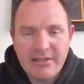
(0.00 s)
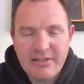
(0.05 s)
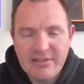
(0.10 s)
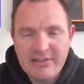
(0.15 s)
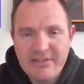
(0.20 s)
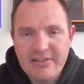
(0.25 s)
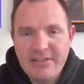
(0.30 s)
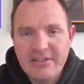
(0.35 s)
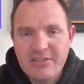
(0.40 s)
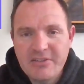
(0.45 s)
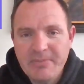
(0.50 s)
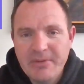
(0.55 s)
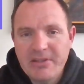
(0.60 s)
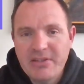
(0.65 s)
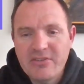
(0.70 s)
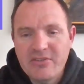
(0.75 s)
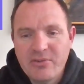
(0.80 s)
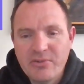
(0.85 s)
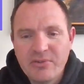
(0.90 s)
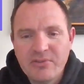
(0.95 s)
because he had spent
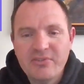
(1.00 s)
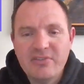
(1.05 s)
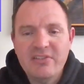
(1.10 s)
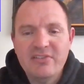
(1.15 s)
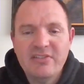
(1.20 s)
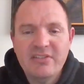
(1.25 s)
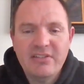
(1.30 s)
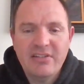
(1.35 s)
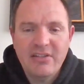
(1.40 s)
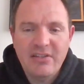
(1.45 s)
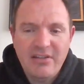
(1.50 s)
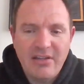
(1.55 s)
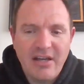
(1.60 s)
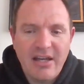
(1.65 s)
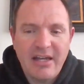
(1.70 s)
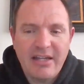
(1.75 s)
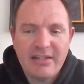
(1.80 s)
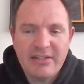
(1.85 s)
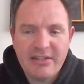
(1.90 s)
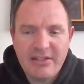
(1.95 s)
this whole season
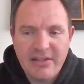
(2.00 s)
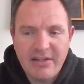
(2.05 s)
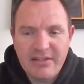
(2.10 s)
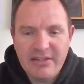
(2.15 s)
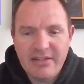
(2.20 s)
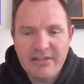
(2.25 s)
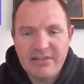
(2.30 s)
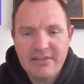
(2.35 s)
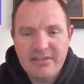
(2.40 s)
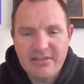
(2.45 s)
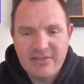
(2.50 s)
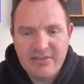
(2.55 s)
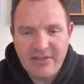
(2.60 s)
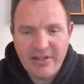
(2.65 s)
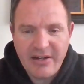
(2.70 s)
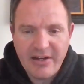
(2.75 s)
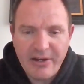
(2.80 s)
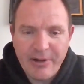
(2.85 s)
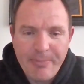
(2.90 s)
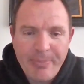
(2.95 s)
not cutting his
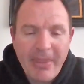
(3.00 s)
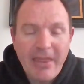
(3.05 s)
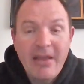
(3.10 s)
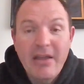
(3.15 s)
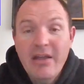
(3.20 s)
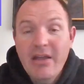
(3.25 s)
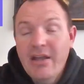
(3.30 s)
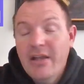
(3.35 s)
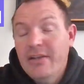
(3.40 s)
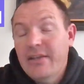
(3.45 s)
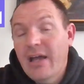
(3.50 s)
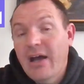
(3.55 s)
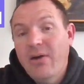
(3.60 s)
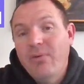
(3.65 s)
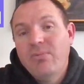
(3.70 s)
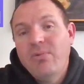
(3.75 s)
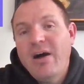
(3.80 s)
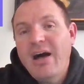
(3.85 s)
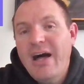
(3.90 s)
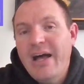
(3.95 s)
hair. Now,
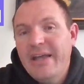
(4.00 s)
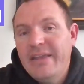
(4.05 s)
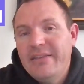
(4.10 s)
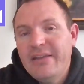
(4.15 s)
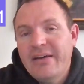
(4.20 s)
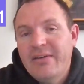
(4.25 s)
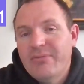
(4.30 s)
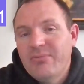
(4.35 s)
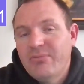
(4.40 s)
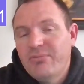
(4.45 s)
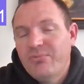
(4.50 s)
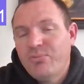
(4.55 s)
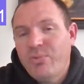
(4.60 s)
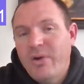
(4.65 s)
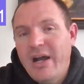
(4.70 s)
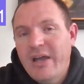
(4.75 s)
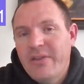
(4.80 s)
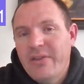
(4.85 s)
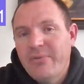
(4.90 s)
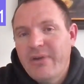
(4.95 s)
why
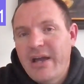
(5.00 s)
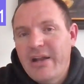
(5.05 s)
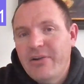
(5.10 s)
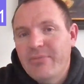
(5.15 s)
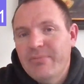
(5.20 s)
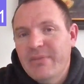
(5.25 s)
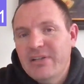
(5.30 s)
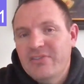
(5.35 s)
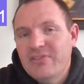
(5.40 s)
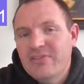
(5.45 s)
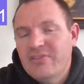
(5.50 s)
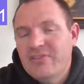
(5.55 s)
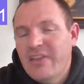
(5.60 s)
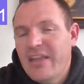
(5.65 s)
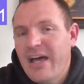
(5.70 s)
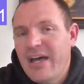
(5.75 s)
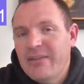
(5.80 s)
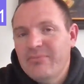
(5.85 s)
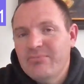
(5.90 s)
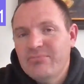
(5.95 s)
the writer mentions
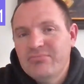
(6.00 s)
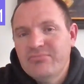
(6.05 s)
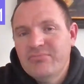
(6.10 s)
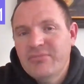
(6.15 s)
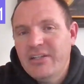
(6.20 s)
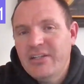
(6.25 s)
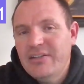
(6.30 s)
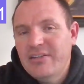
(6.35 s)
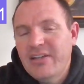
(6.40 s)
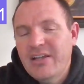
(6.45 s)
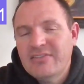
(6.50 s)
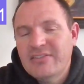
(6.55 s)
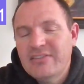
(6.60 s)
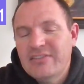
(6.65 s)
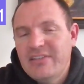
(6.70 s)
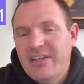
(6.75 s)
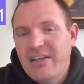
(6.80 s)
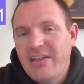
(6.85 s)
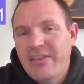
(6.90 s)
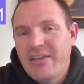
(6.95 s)
that and doesn't
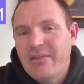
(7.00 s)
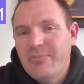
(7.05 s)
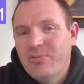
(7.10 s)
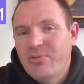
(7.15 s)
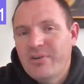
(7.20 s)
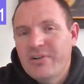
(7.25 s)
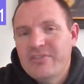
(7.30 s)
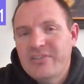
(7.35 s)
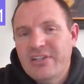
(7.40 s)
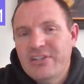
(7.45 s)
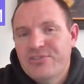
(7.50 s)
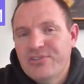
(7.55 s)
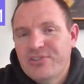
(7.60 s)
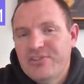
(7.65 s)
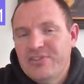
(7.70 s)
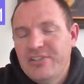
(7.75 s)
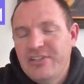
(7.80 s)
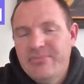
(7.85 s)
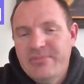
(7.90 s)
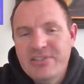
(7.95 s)
say anything more is
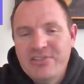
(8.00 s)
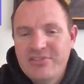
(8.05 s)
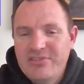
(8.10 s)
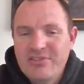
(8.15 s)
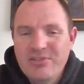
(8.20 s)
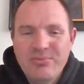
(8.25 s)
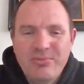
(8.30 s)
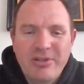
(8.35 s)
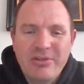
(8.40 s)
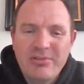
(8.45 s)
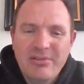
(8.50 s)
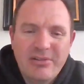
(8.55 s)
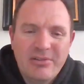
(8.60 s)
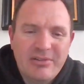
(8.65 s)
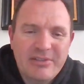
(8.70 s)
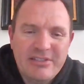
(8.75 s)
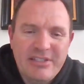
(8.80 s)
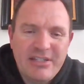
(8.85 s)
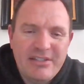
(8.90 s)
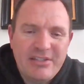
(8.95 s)
interesting, but just a weird little
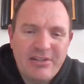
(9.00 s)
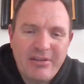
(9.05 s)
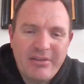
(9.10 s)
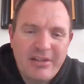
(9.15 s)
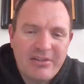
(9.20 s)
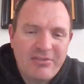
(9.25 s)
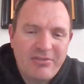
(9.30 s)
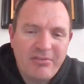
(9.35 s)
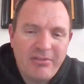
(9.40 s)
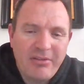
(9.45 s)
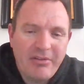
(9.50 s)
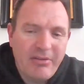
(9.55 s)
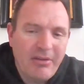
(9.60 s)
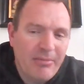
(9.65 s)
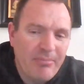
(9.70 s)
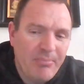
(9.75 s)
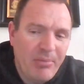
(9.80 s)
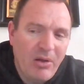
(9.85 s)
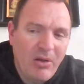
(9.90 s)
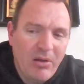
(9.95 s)
detail that's in there
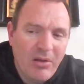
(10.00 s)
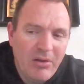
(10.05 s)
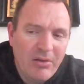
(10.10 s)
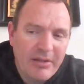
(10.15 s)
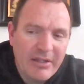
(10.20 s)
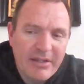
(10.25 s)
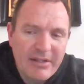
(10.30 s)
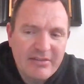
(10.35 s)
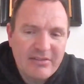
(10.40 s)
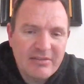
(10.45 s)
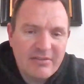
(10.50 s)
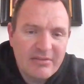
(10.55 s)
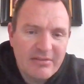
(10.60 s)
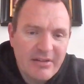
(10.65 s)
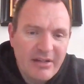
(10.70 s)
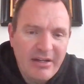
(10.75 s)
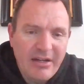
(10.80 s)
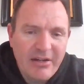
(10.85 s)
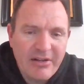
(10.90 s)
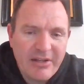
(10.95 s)
that Paul gets
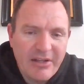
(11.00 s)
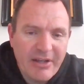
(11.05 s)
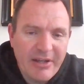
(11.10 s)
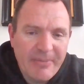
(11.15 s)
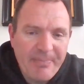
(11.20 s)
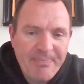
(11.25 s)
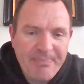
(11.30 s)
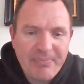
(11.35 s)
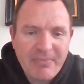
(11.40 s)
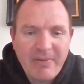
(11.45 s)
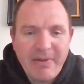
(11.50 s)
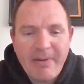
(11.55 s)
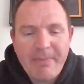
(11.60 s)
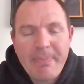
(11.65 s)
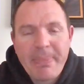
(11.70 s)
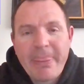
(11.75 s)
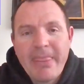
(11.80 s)
a haircut. Yeah.